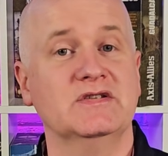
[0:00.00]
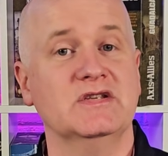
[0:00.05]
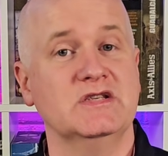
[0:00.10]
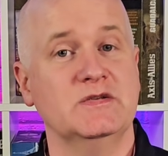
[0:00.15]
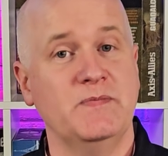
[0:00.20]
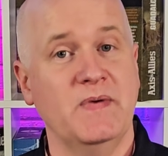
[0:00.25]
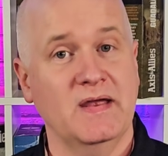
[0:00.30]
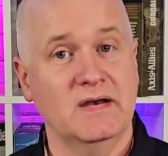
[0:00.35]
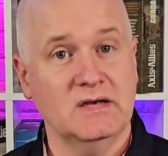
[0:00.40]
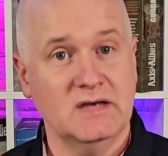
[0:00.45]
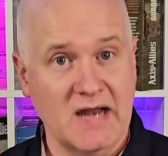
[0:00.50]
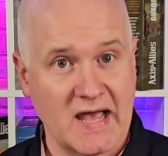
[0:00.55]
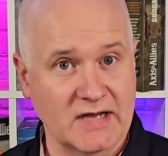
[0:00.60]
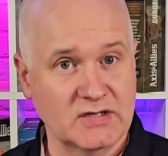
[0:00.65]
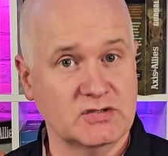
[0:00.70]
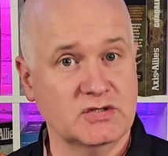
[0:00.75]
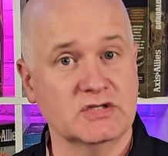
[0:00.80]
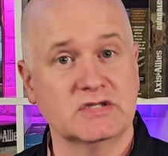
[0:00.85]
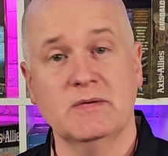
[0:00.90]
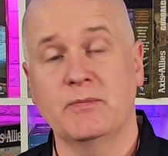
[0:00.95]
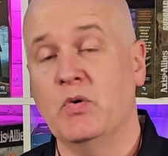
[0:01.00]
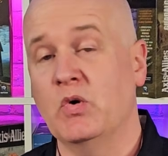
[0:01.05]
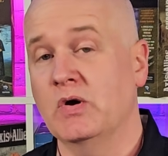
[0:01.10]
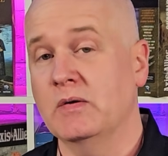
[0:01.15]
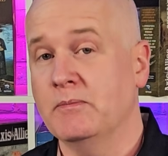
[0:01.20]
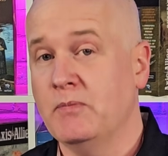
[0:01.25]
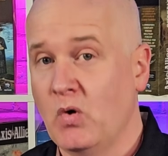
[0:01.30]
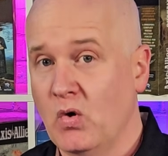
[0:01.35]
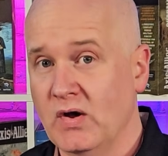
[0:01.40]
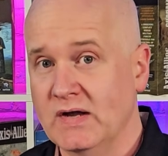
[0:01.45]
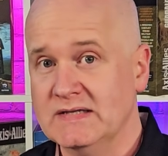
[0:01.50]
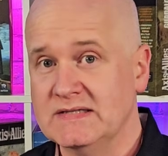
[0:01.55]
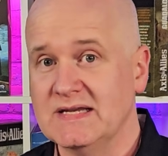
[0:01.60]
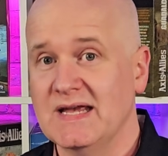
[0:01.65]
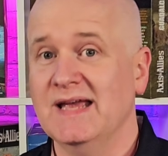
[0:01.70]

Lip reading: to spend national support points,